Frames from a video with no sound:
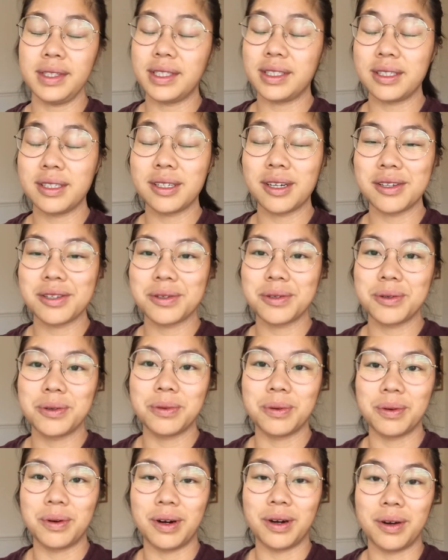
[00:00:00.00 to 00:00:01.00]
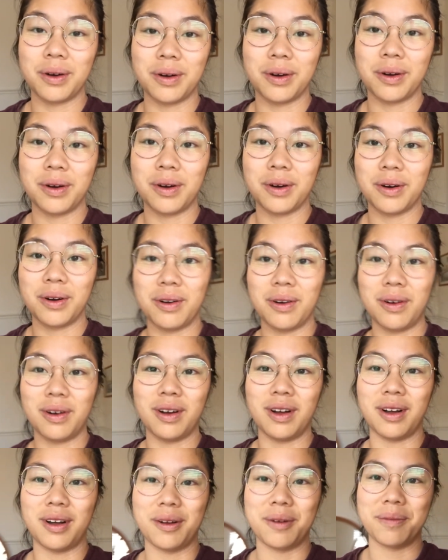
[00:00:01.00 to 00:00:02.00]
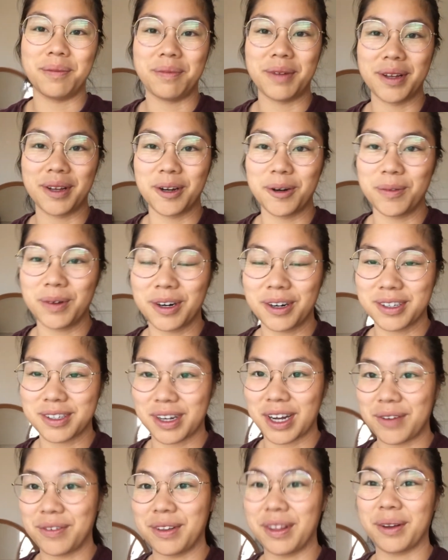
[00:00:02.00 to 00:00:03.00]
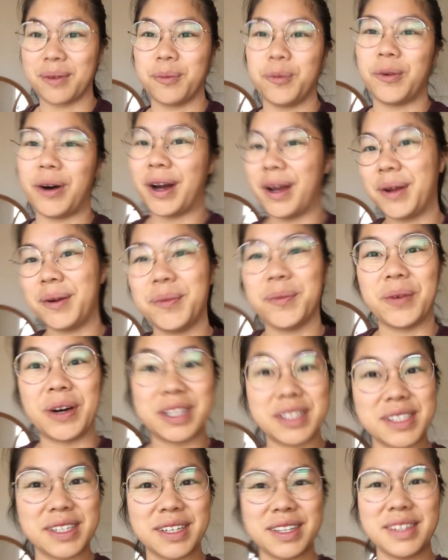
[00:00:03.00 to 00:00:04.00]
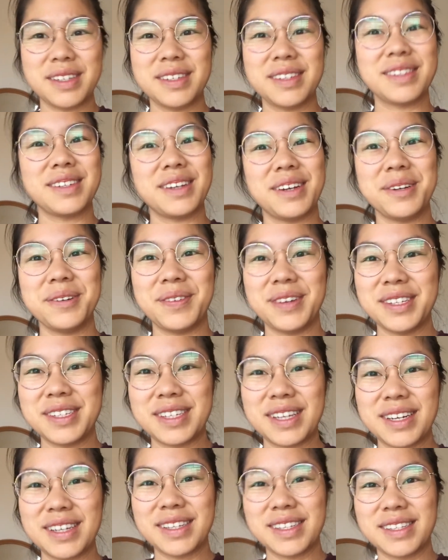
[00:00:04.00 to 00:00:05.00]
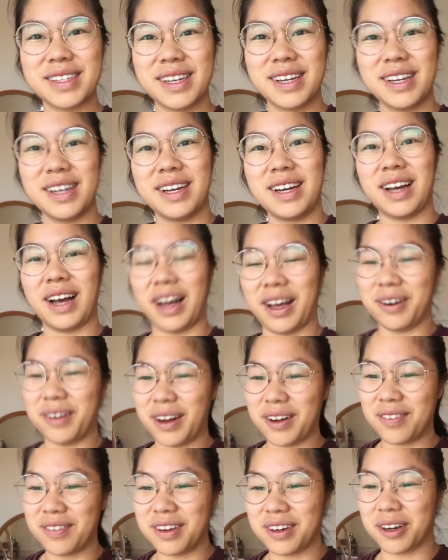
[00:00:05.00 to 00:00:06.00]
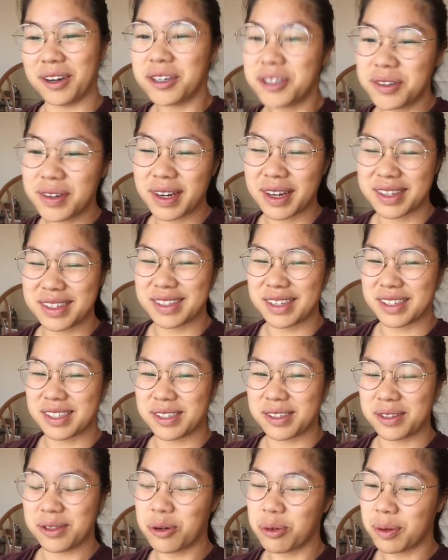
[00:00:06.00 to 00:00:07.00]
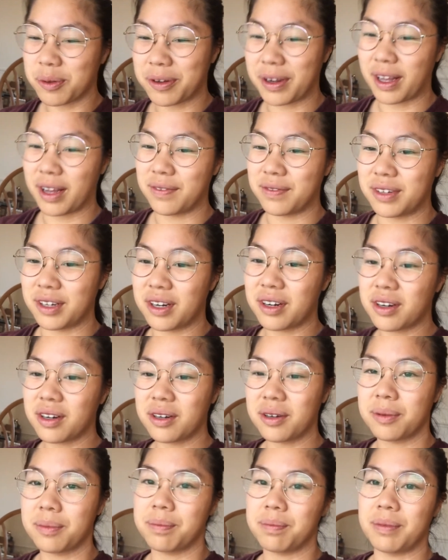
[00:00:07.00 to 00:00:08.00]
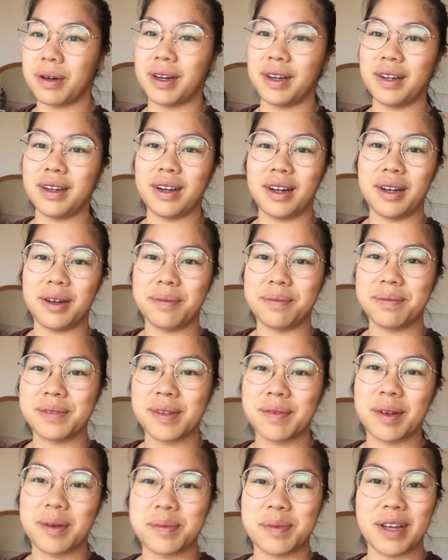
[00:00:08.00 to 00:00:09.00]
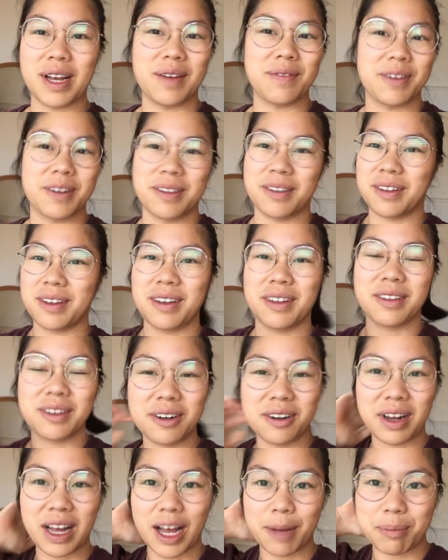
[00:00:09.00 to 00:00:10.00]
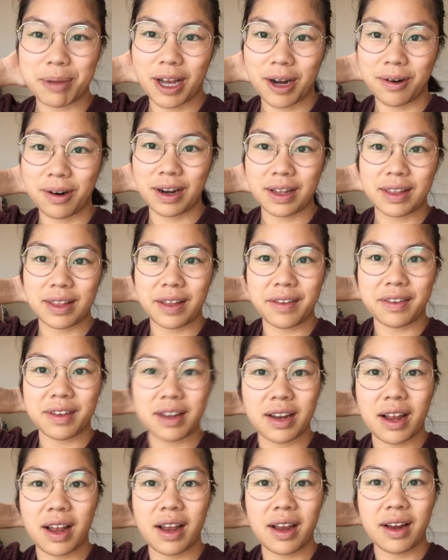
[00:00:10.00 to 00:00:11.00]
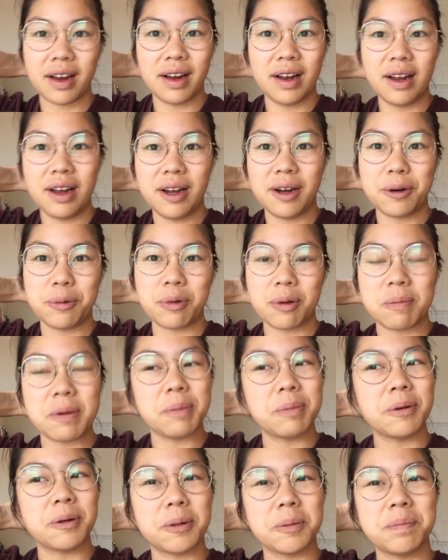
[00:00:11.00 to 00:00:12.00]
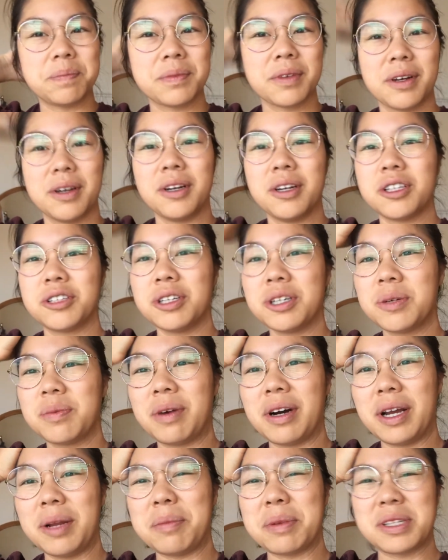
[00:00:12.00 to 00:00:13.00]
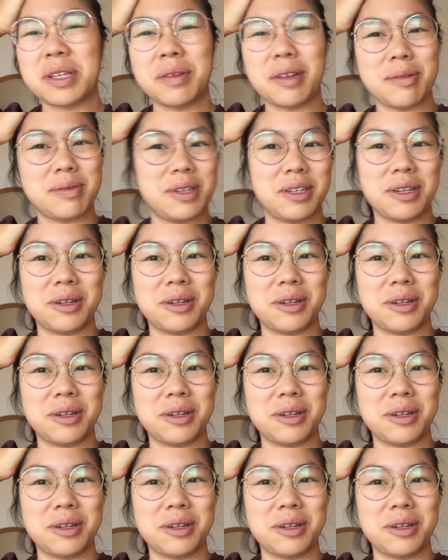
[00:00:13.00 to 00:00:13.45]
There's also my coworkers are having wine Wednesdays on Wednesdays. I don't often go to it because that's normally when I have dinner, but sometimes we have a little happy hour at the end of the day where people drink wine, but sometimes they